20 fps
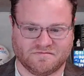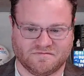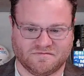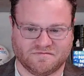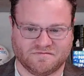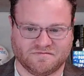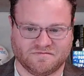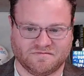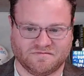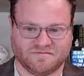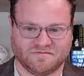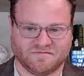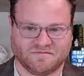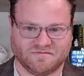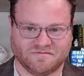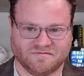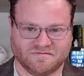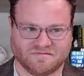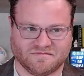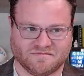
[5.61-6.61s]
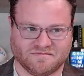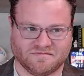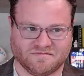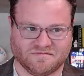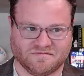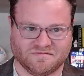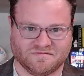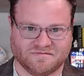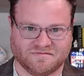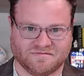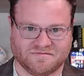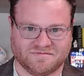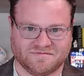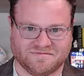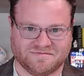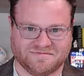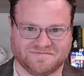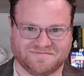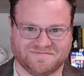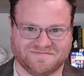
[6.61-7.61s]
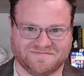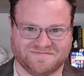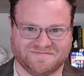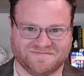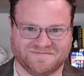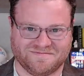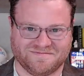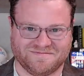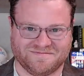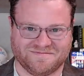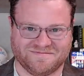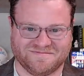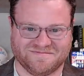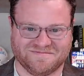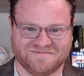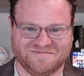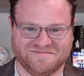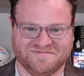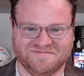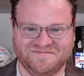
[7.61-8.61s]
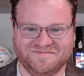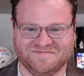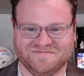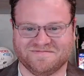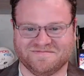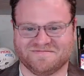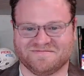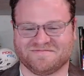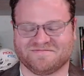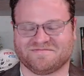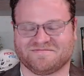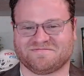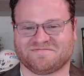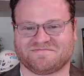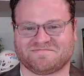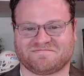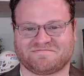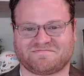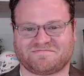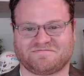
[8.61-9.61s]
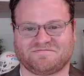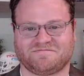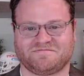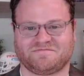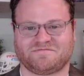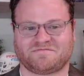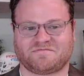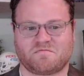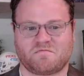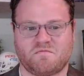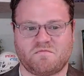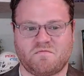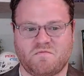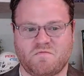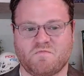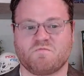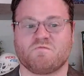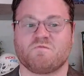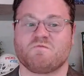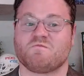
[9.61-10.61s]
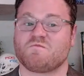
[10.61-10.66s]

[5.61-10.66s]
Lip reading: [no speech]